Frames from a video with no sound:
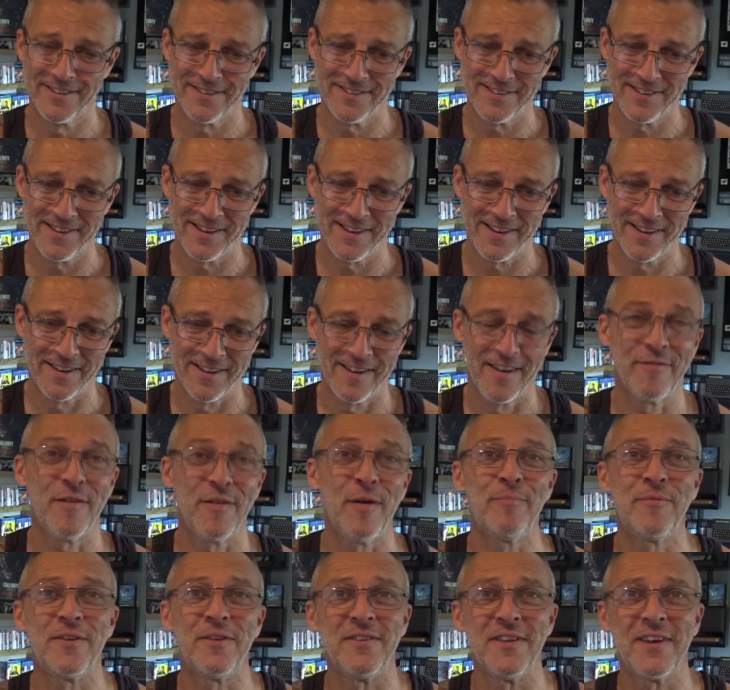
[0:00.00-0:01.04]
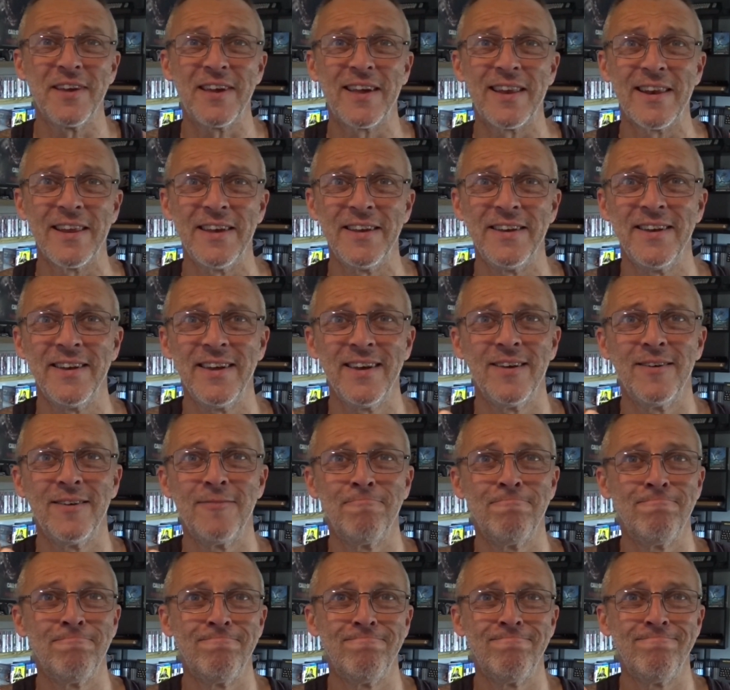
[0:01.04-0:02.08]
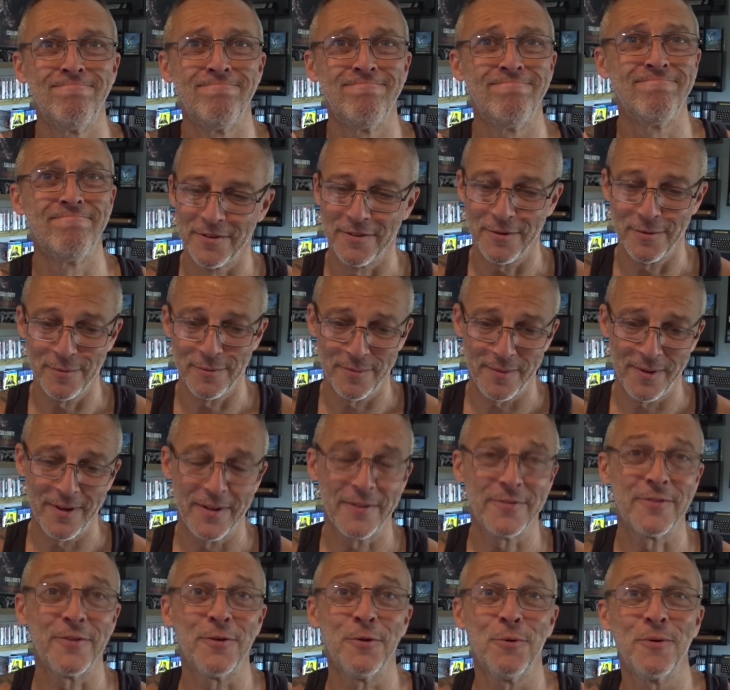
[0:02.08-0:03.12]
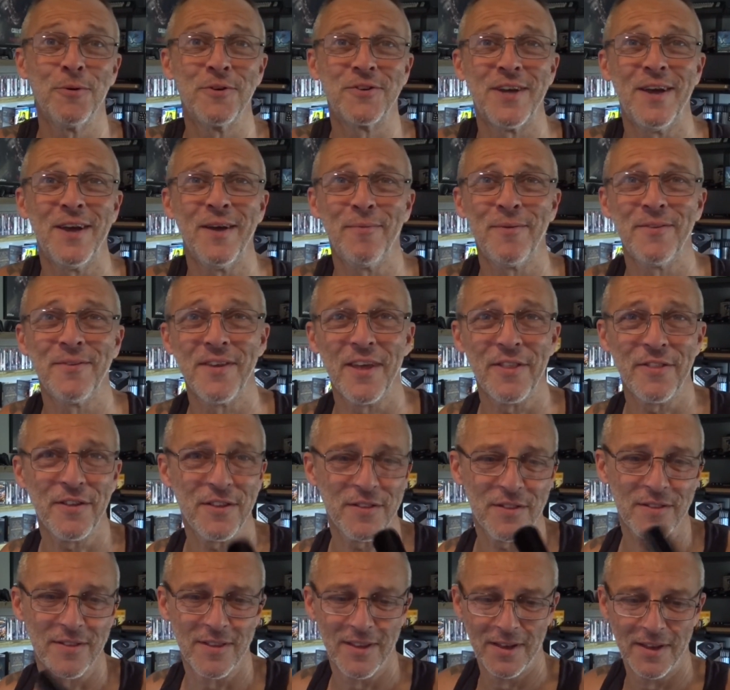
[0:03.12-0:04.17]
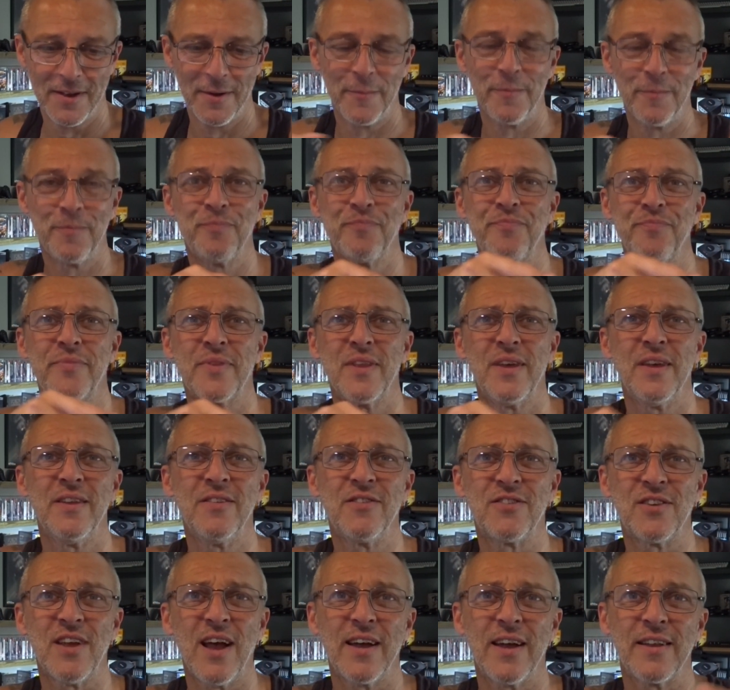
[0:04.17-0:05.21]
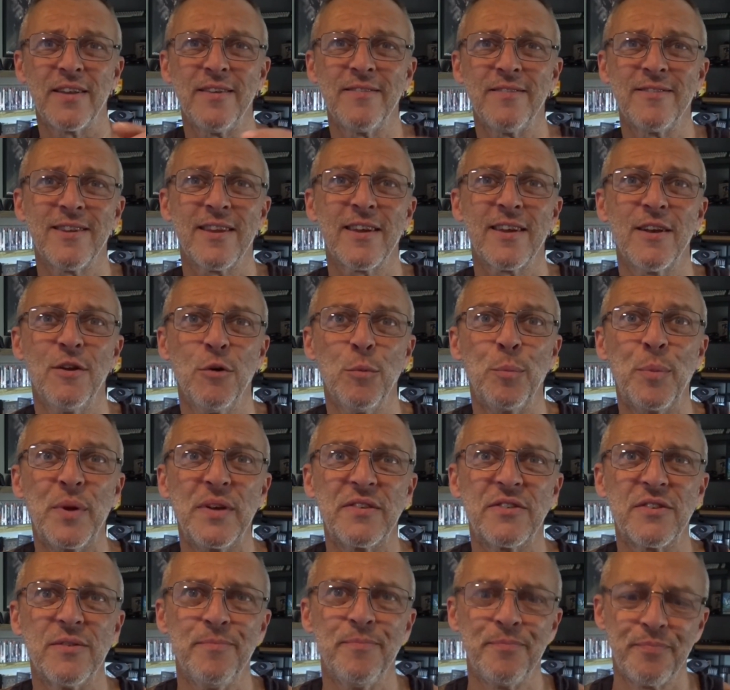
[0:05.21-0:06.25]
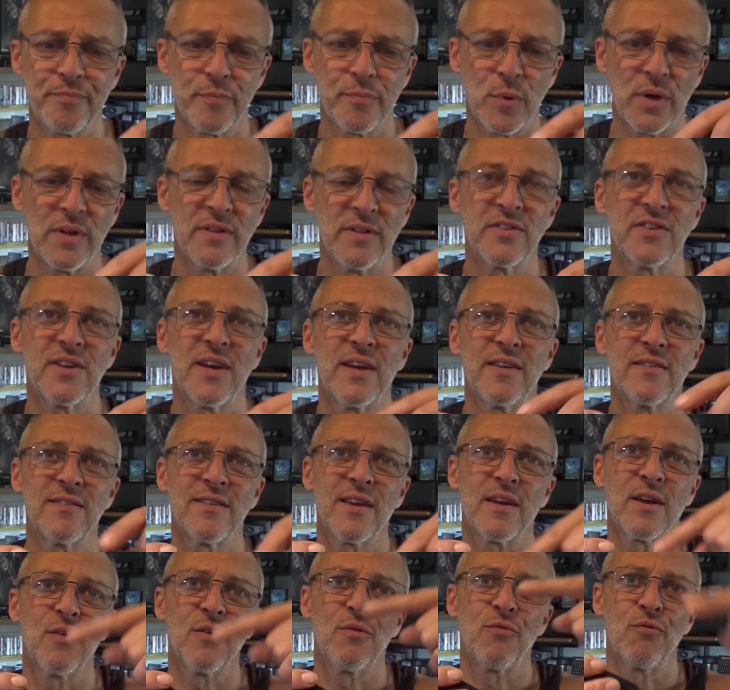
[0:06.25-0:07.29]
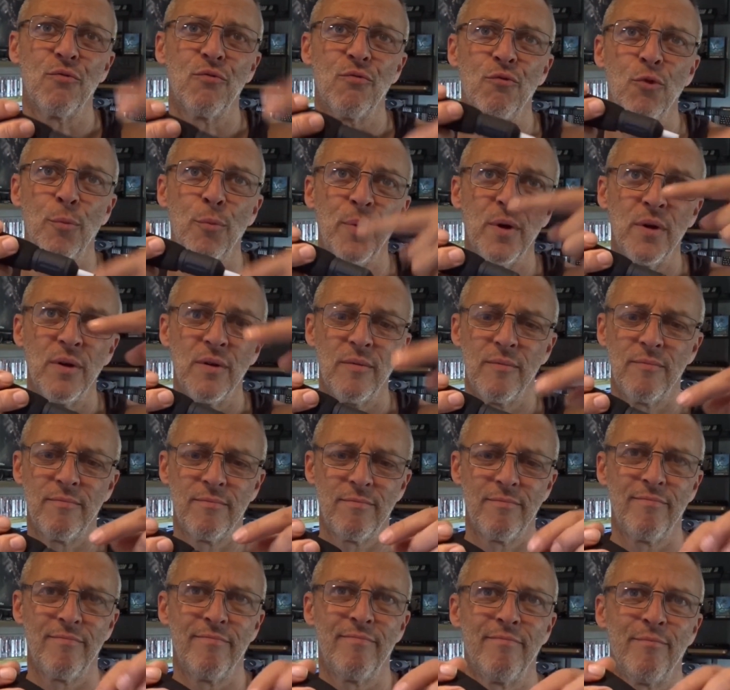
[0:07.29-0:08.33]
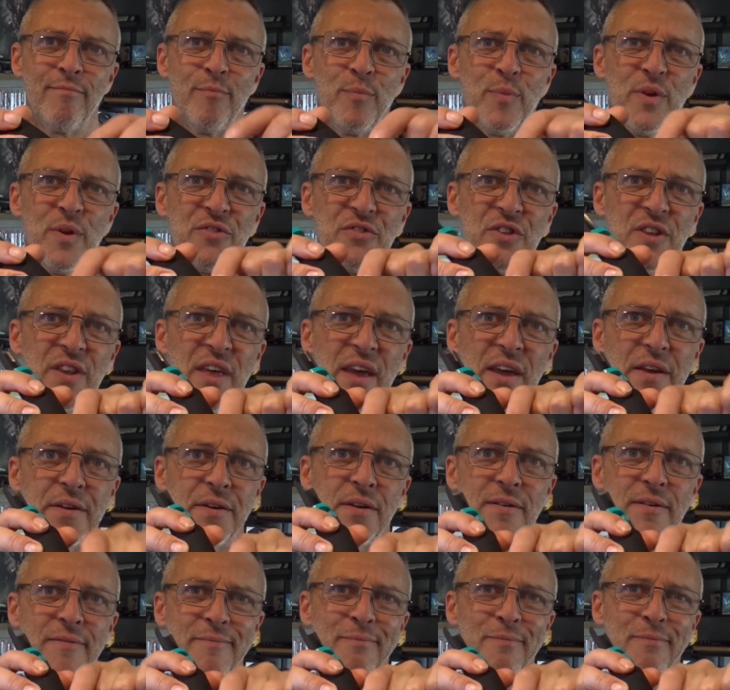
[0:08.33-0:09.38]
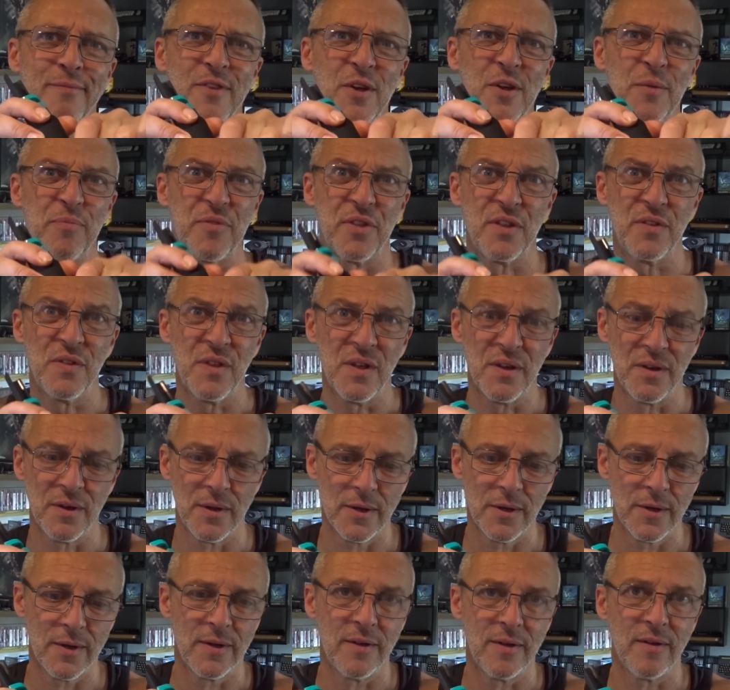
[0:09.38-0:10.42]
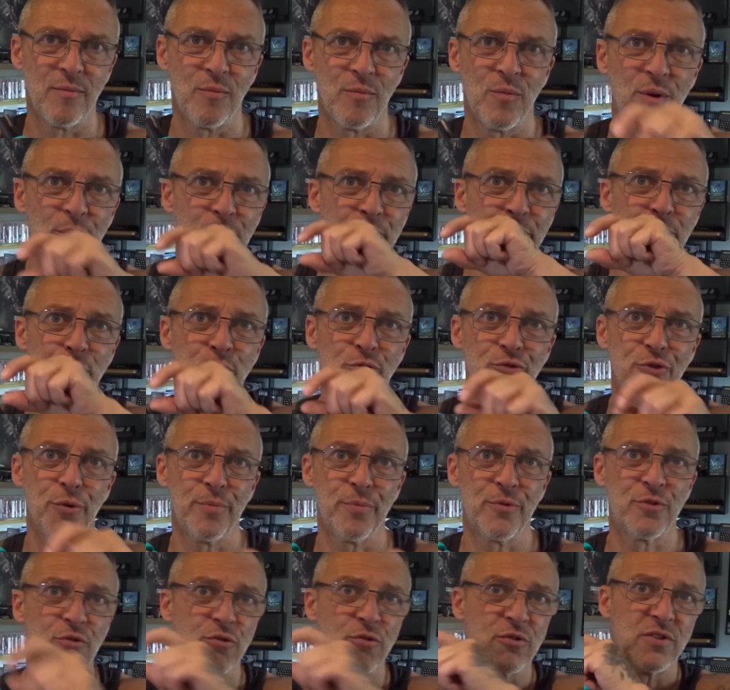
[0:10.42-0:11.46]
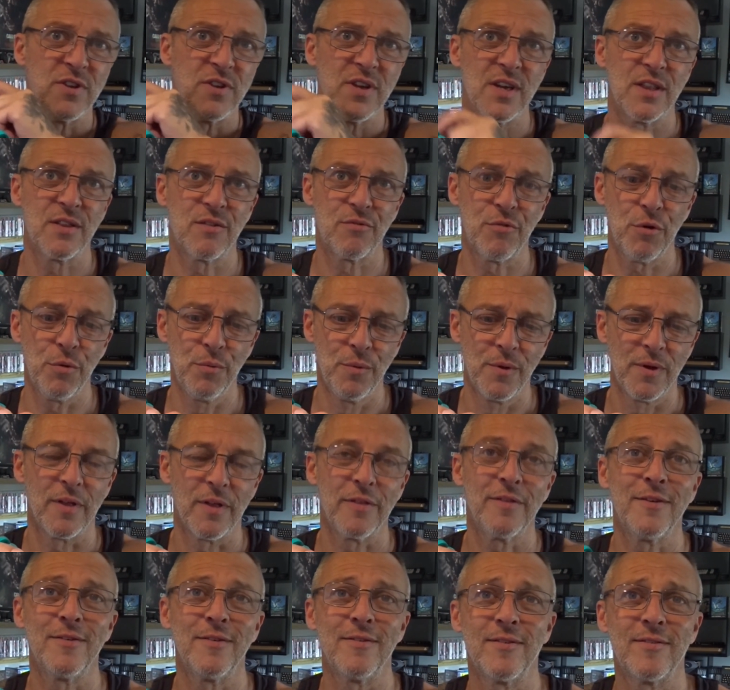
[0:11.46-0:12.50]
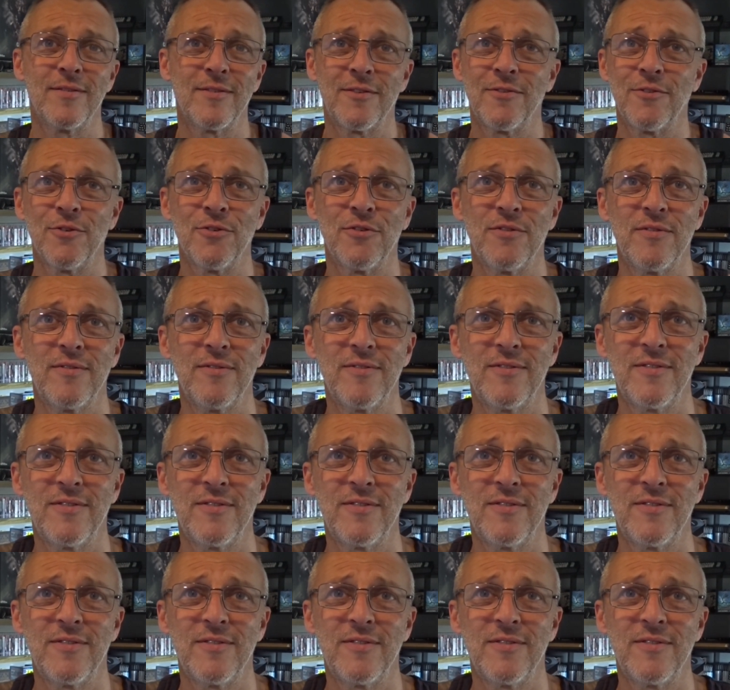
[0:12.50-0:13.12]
Yeah, I've emptied it, cleaned it. So I don't know what's happened. I think inside it's like a little piston, but inside is like a rubber piston head type thing there. When it pulls up, it sucks the air through. I think it's just